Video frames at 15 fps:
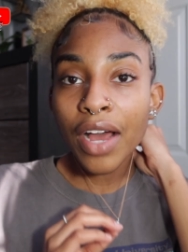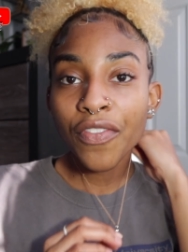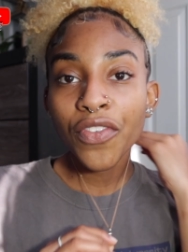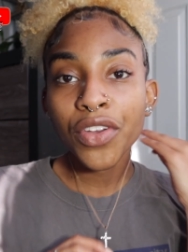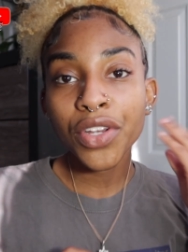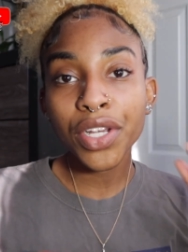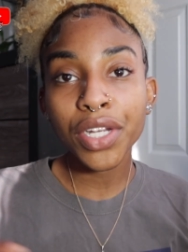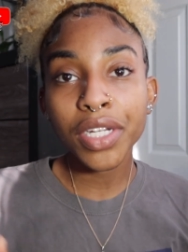I
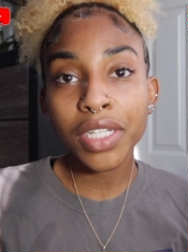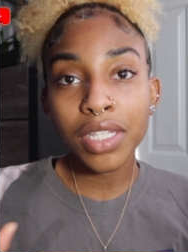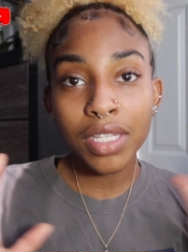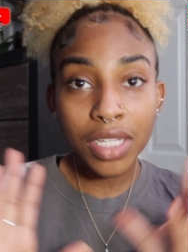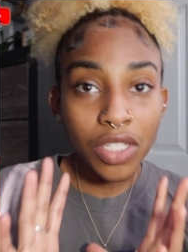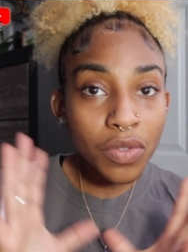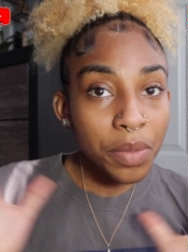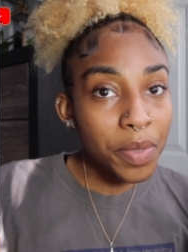figured
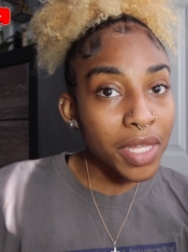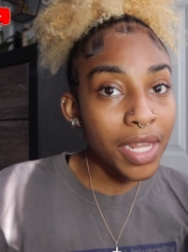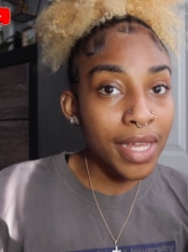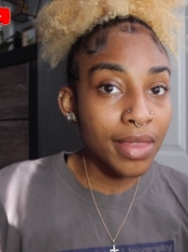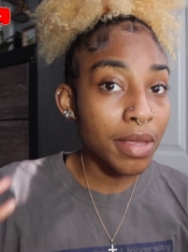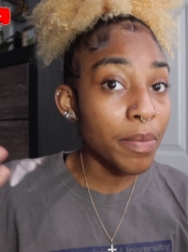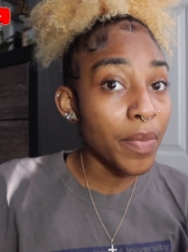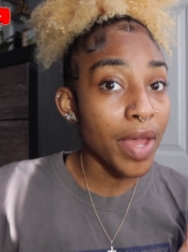this would be
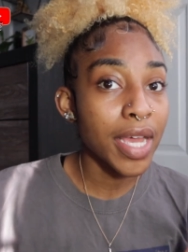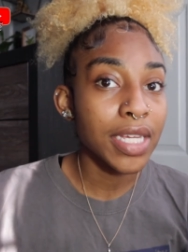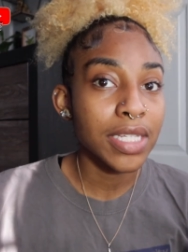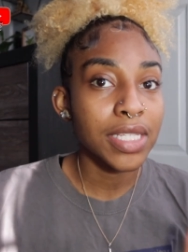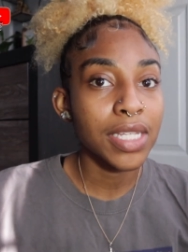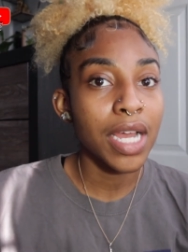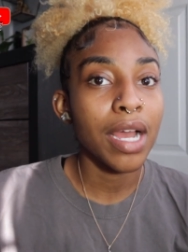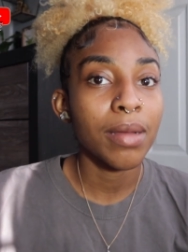like the
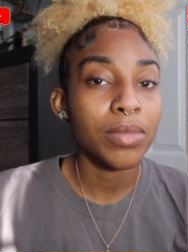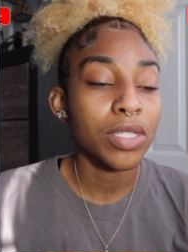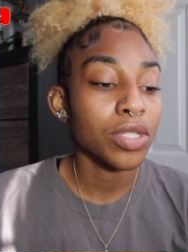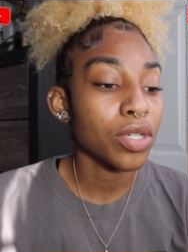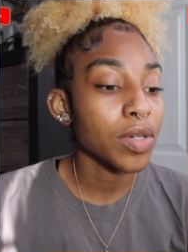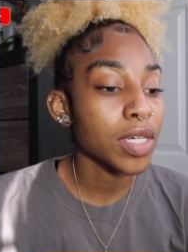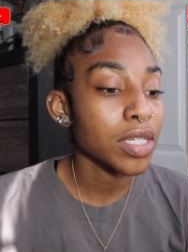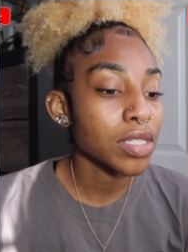best time to
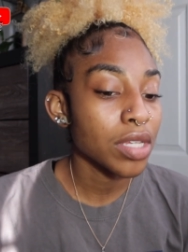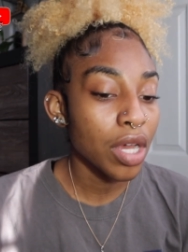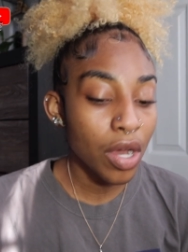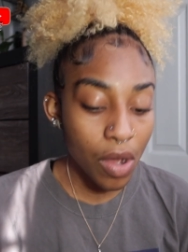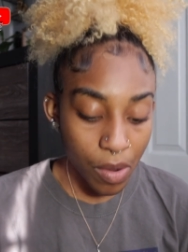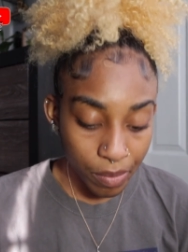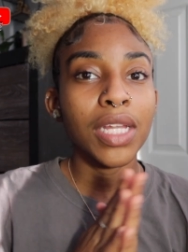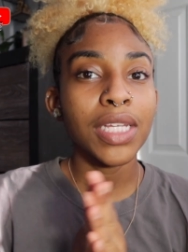do it.
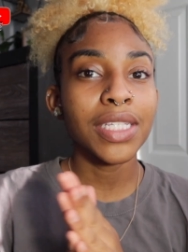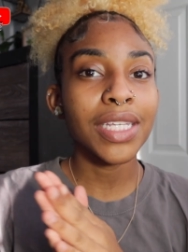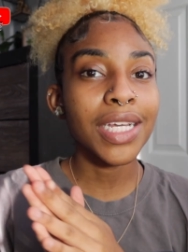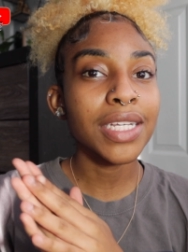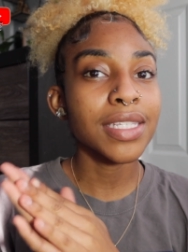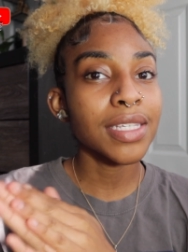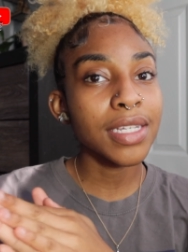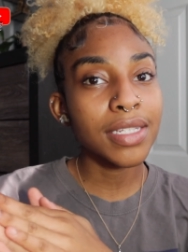So it's like
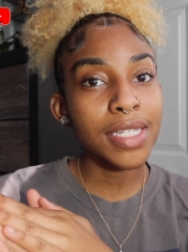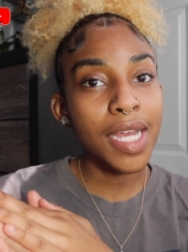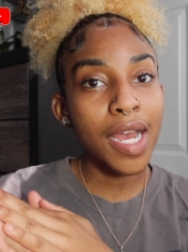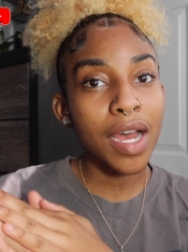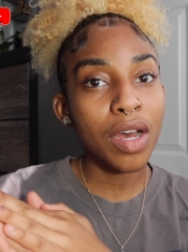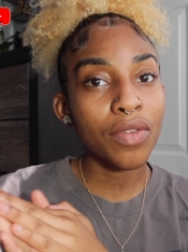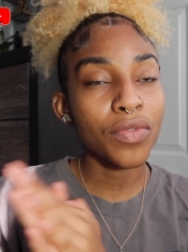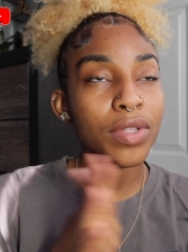a sit
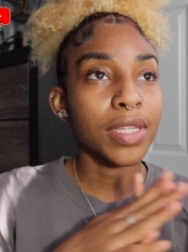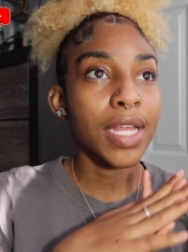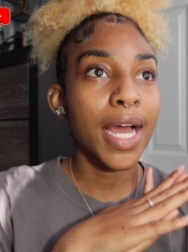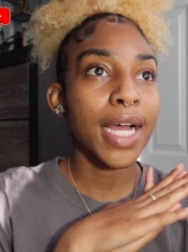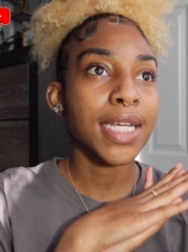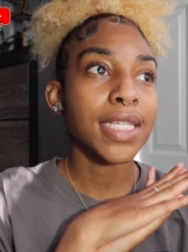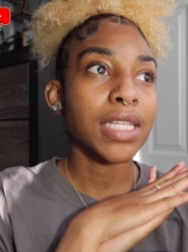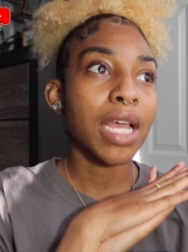down,
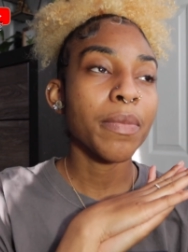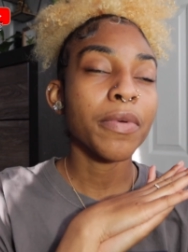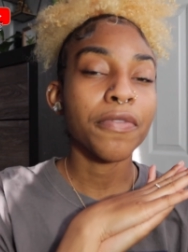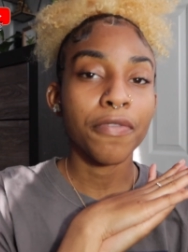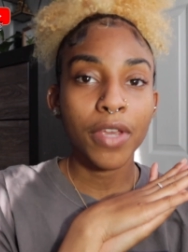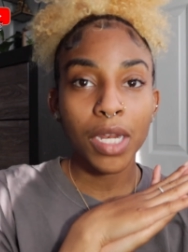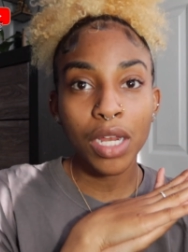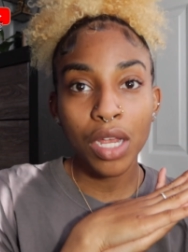relaxed type of
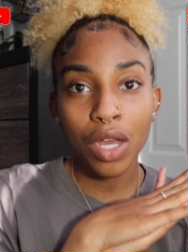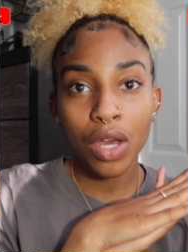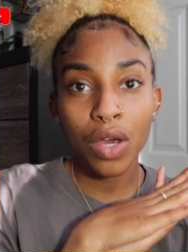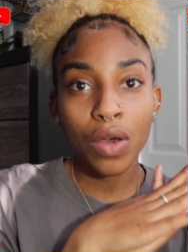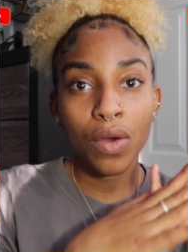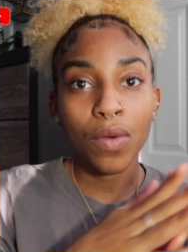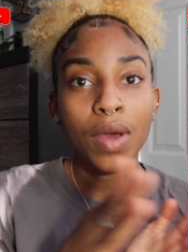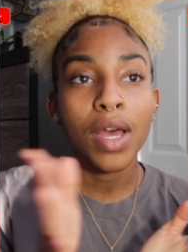video
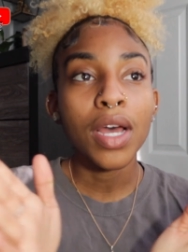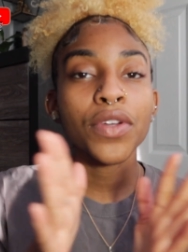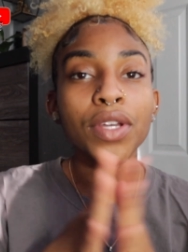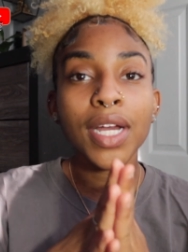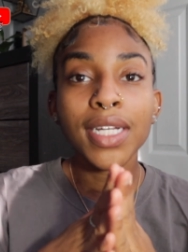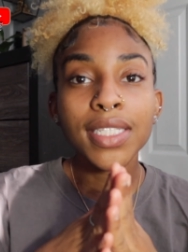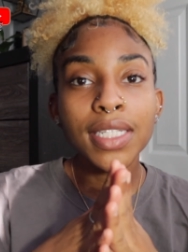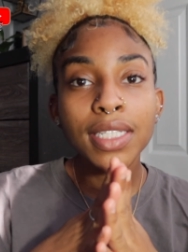for you
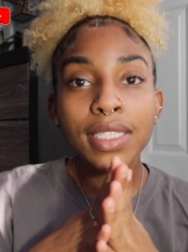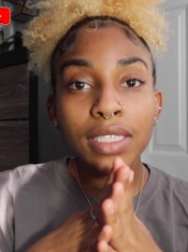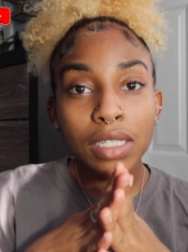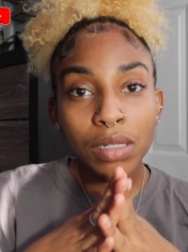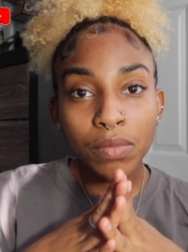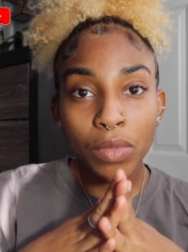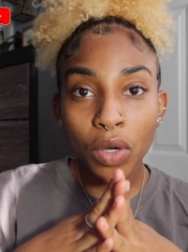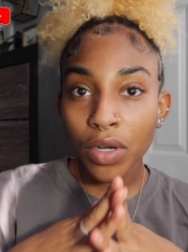guys to get
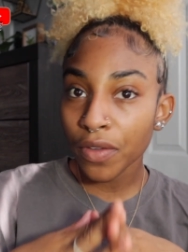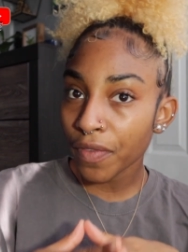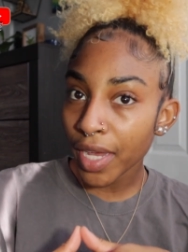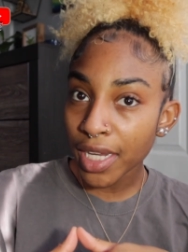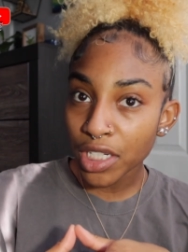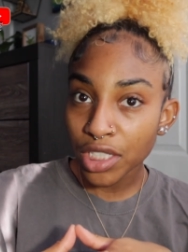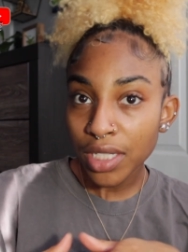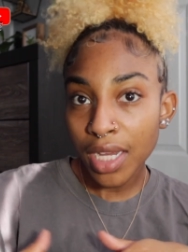some
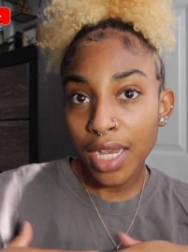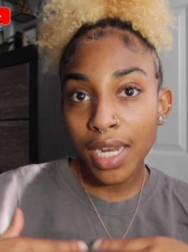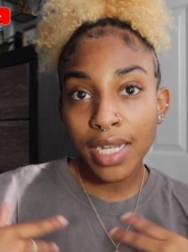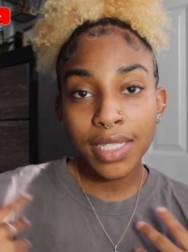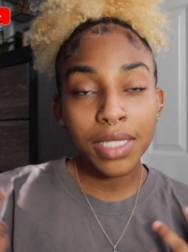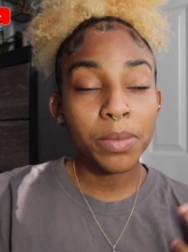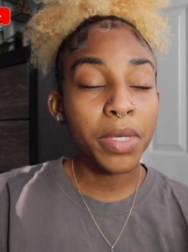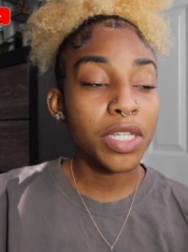motivation
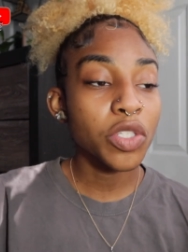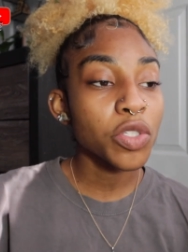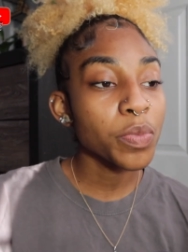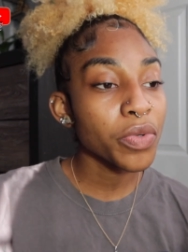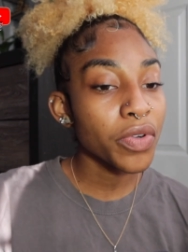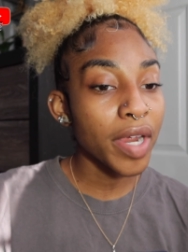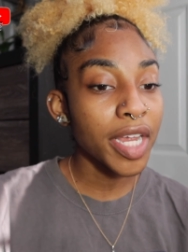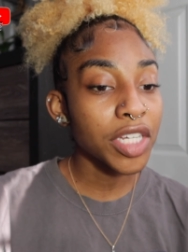and some
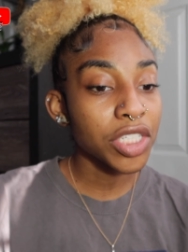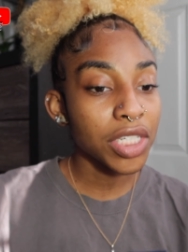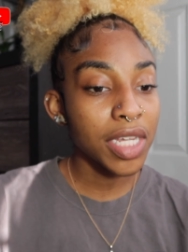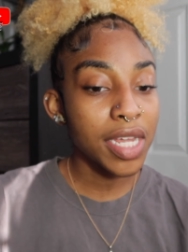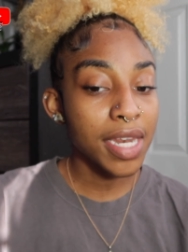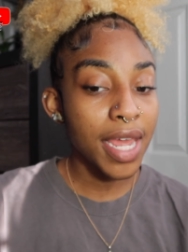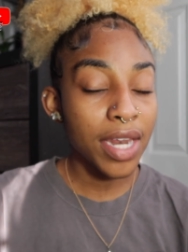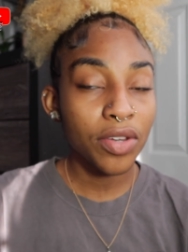
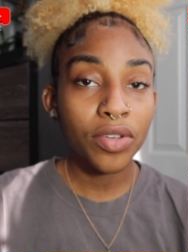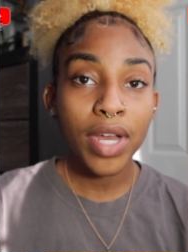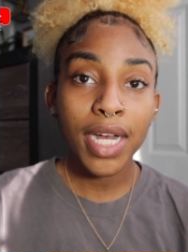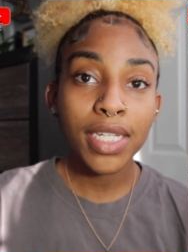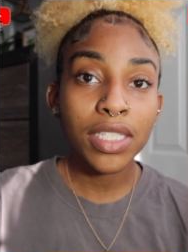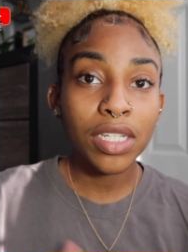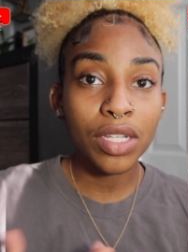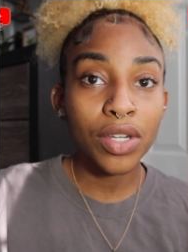inspiration, and you guys
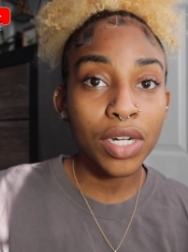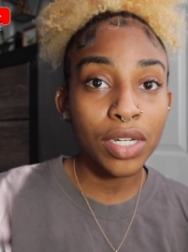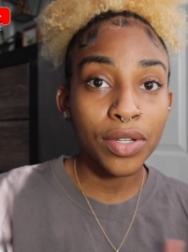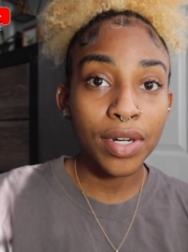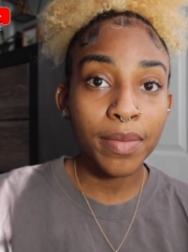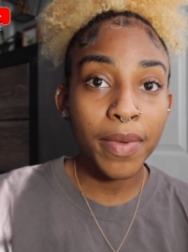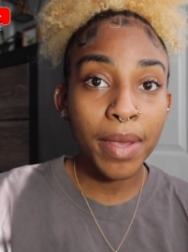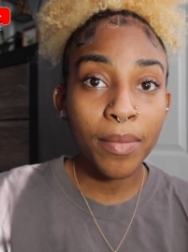to learn a
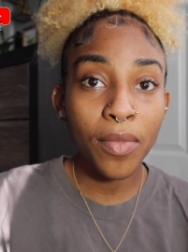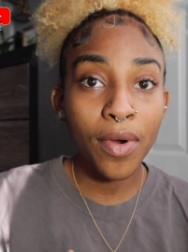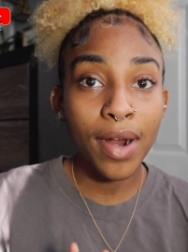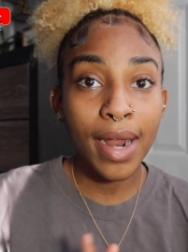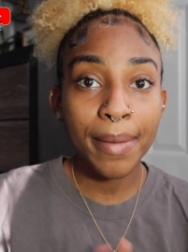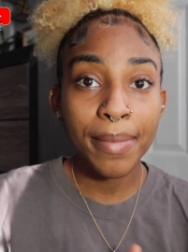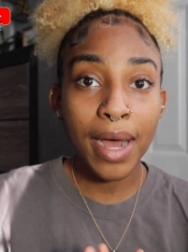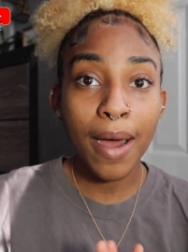little bit
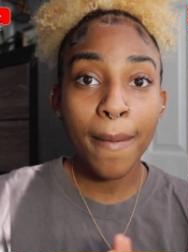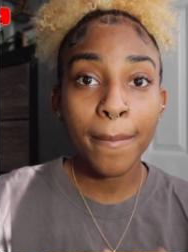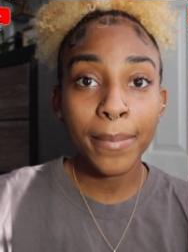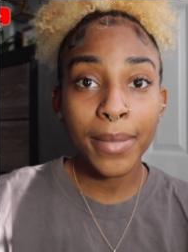more about